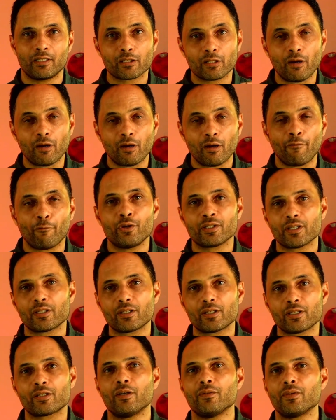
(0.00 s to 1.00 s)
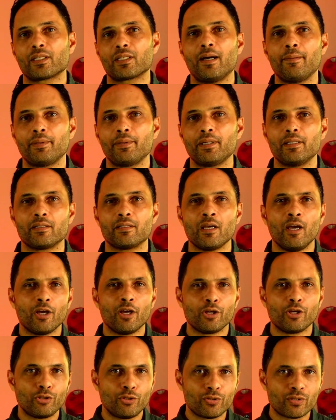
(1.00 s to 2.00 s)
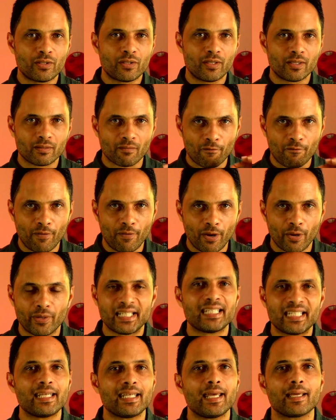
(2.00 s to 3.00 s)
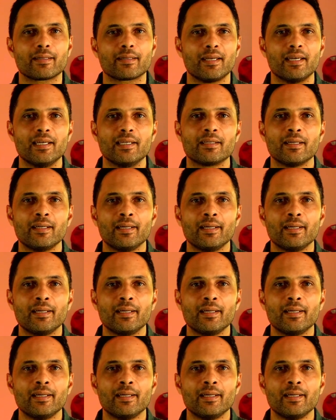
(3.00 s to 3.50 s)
software as a service companies, use this very technique.